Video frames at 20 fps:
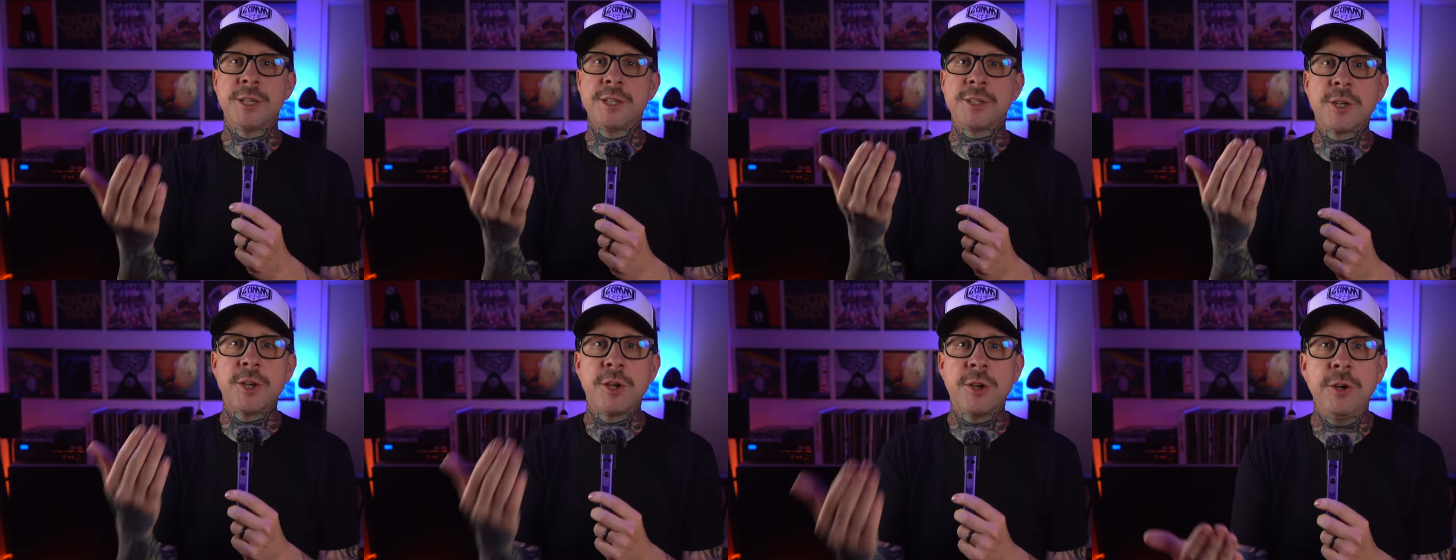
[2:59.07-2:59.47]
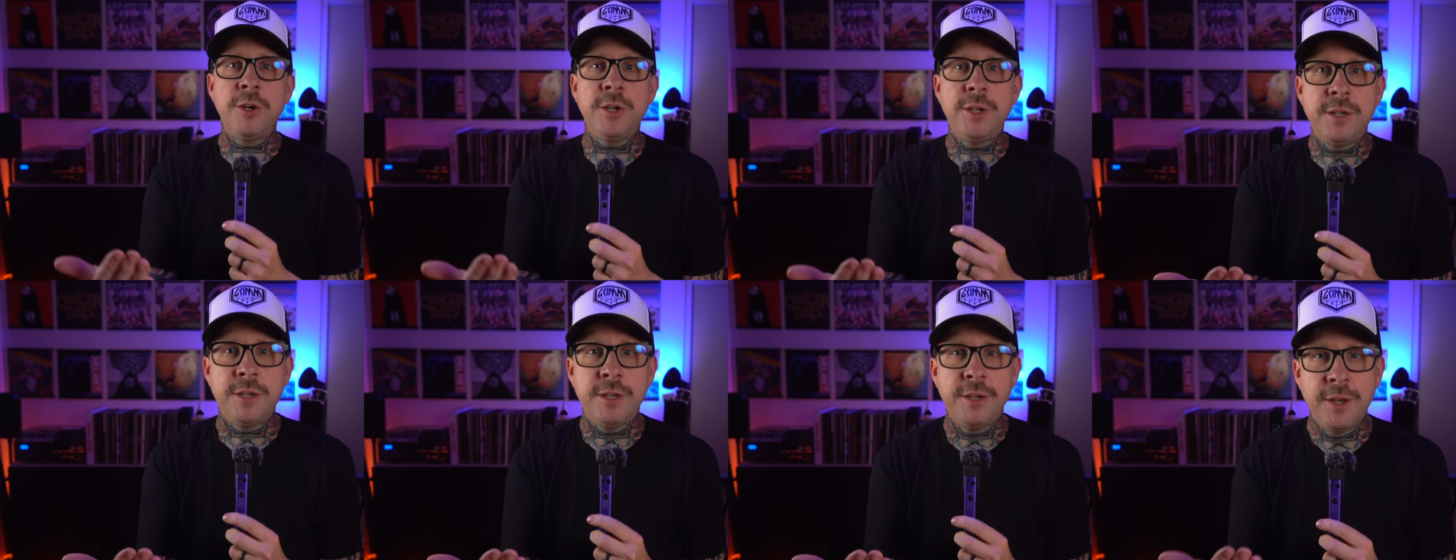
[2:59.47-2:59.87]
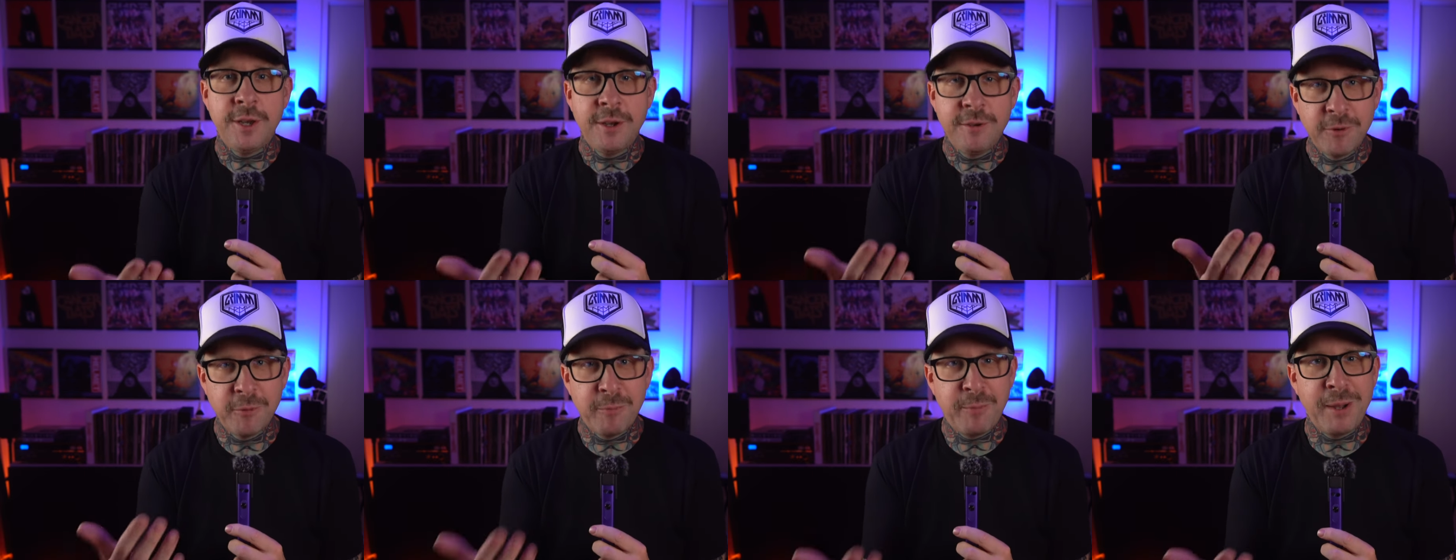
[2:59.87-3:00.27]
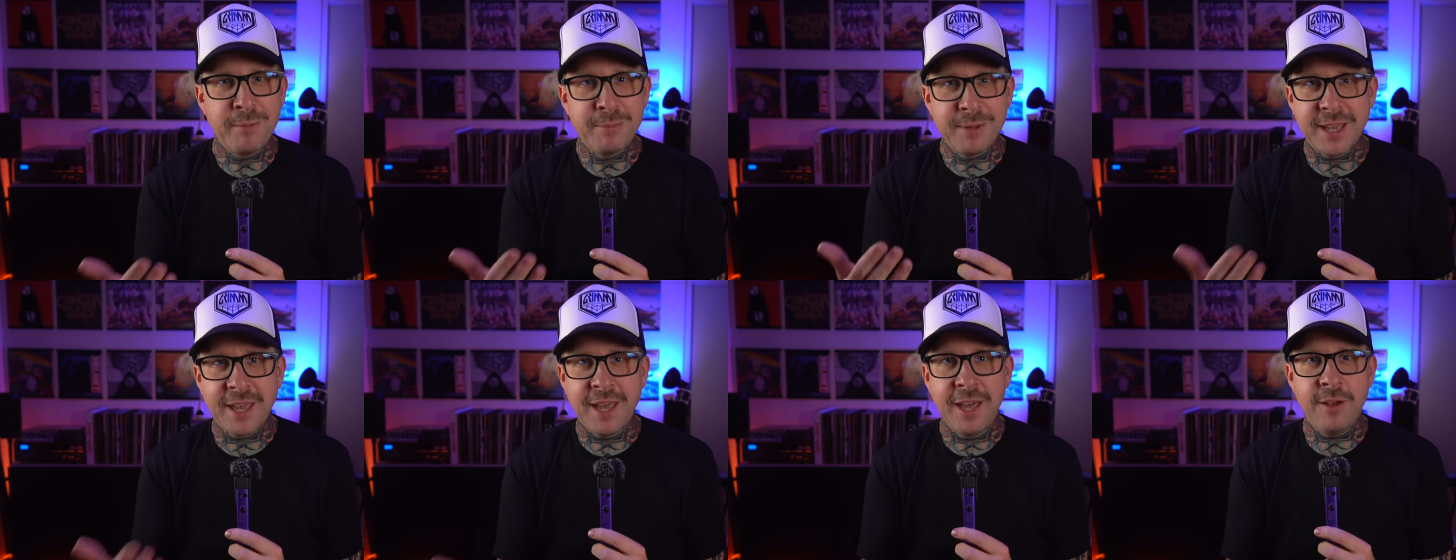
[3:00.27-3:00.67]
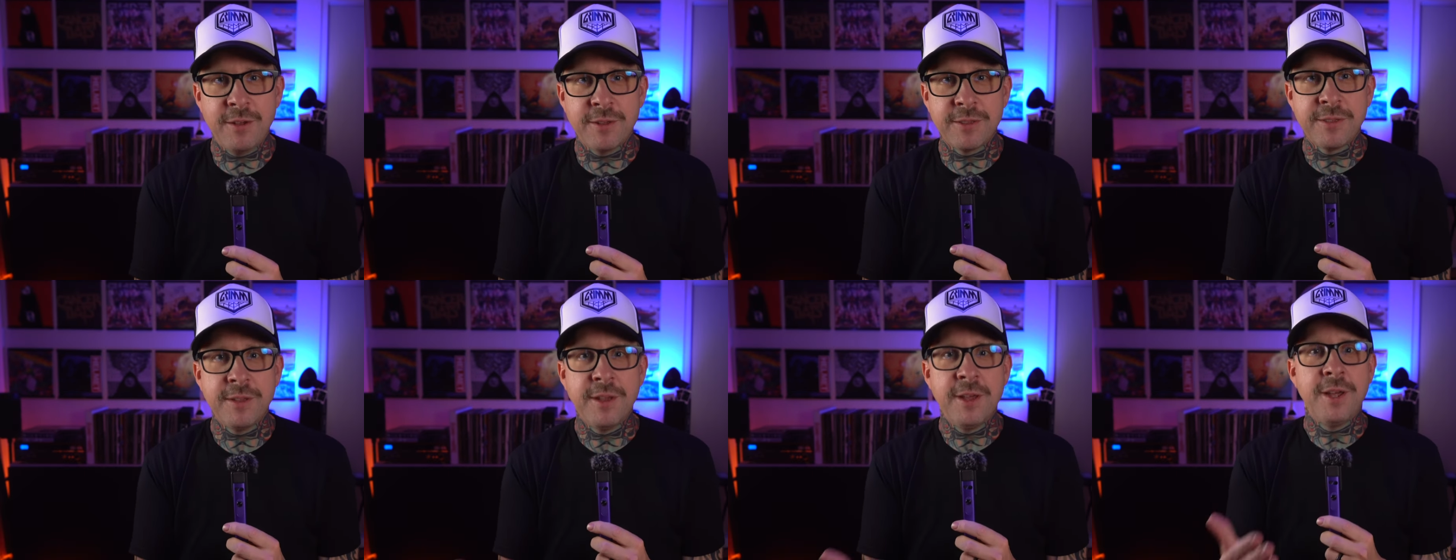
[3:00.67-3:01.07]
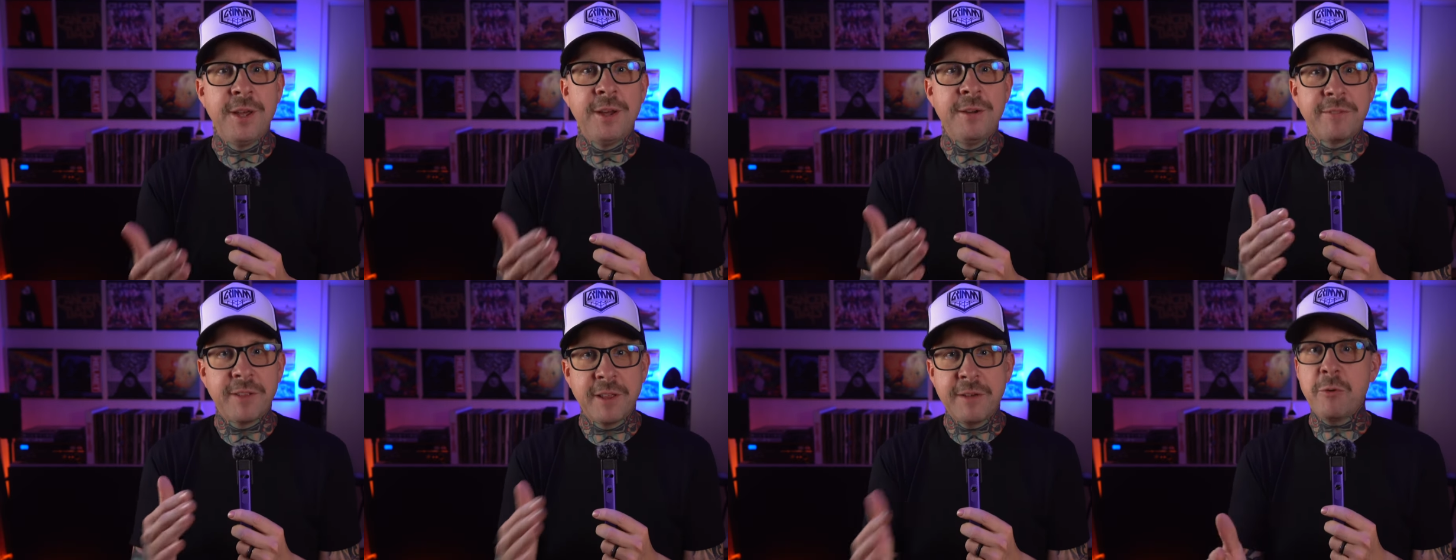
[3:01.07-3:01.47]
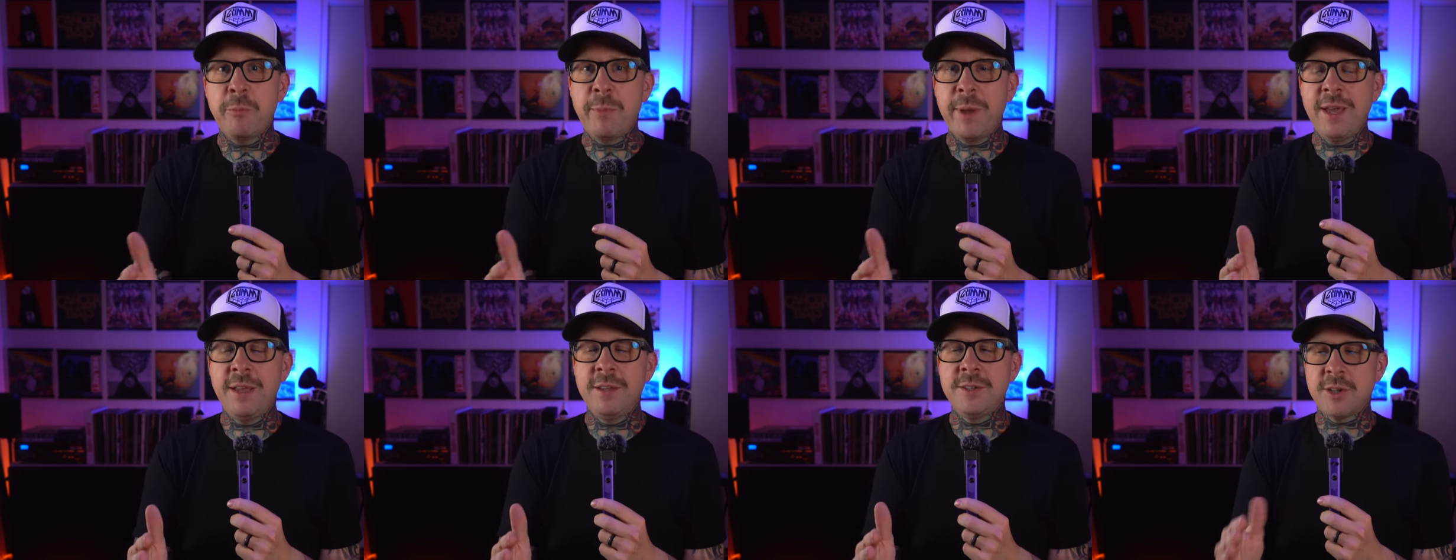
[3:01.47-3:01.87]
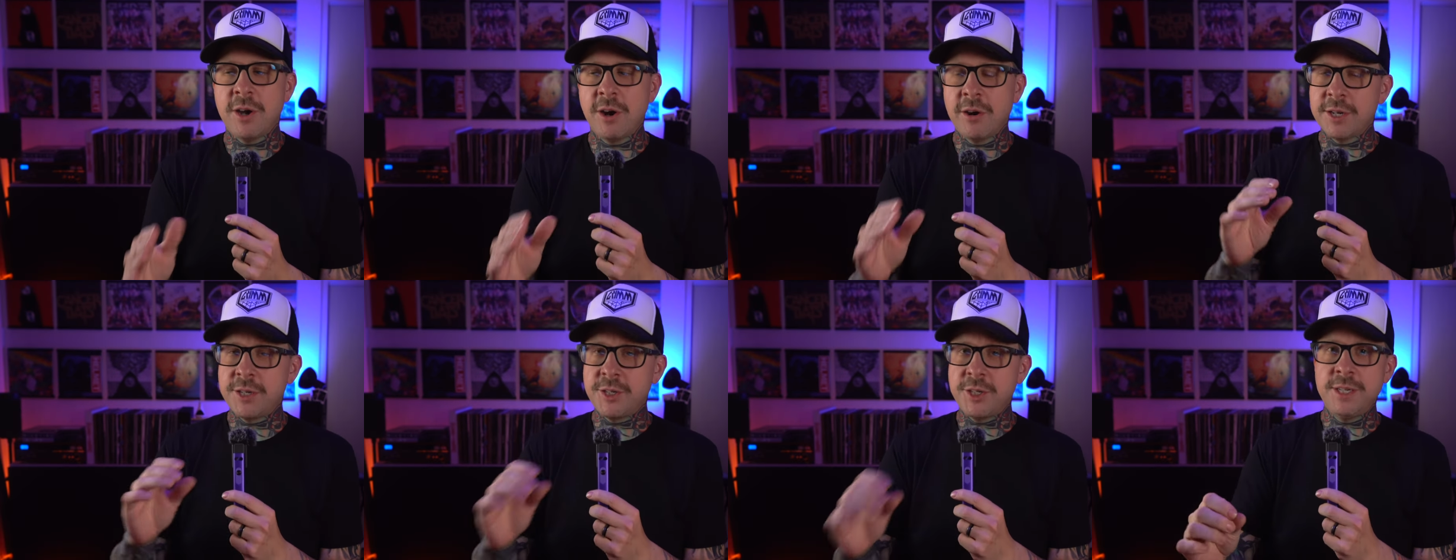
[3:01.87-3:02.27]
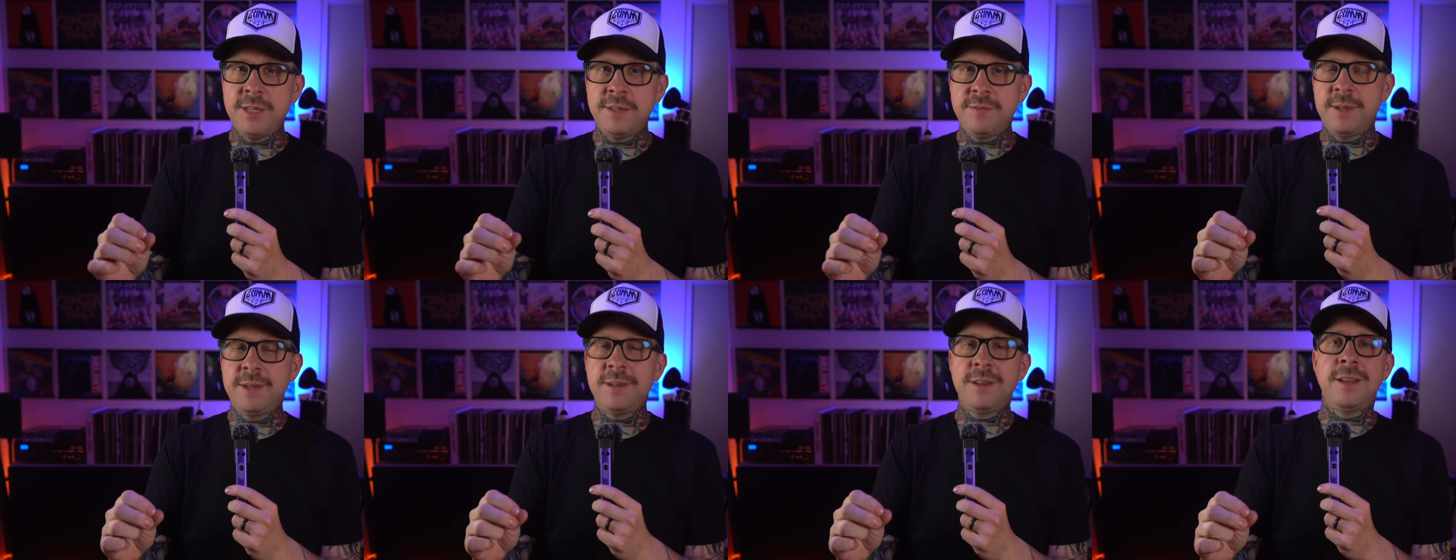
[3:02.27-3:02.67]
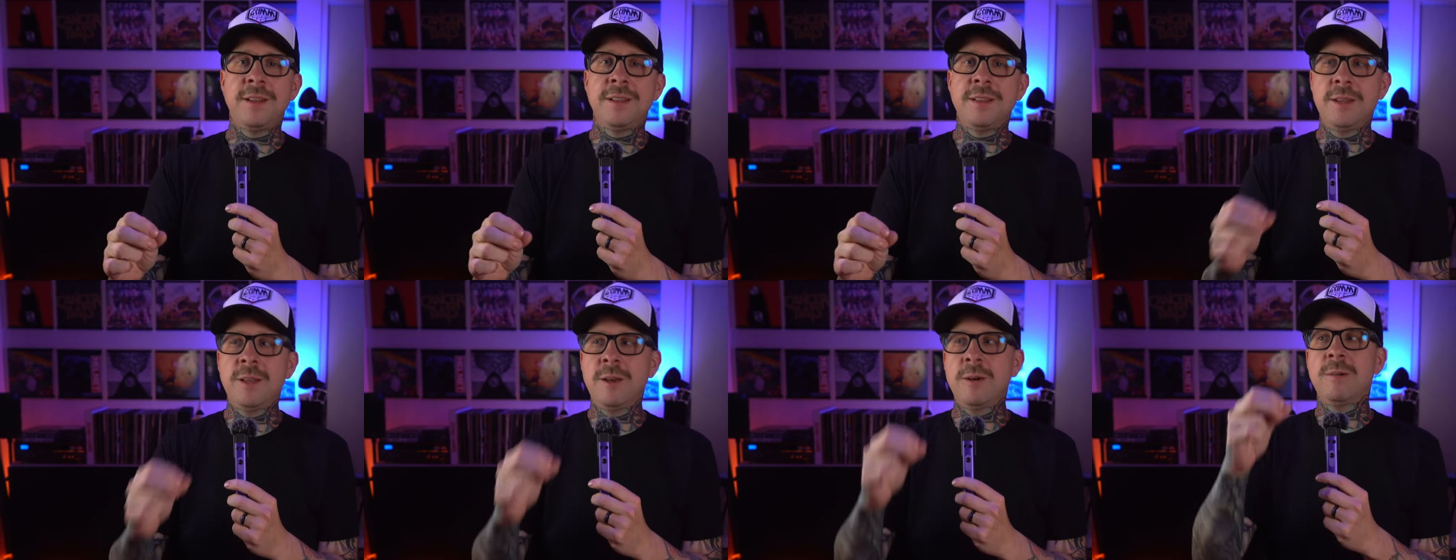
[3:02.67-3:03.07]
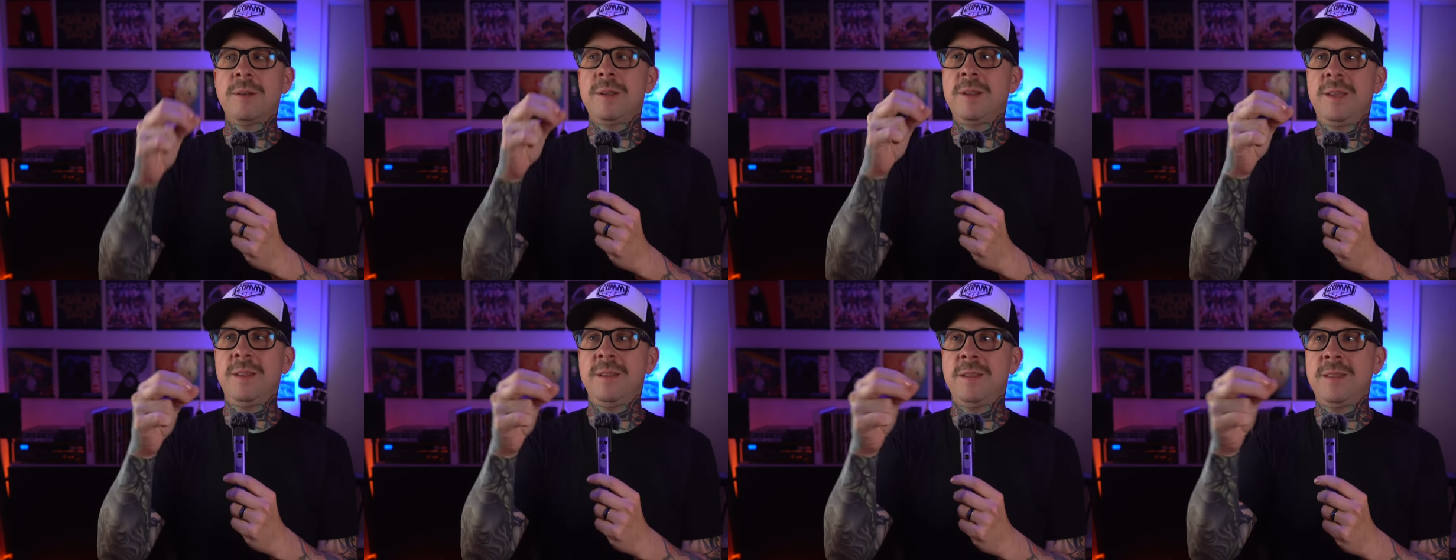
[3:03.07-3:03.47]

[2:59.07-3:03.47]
It's good for public health flavor bans are achieving literally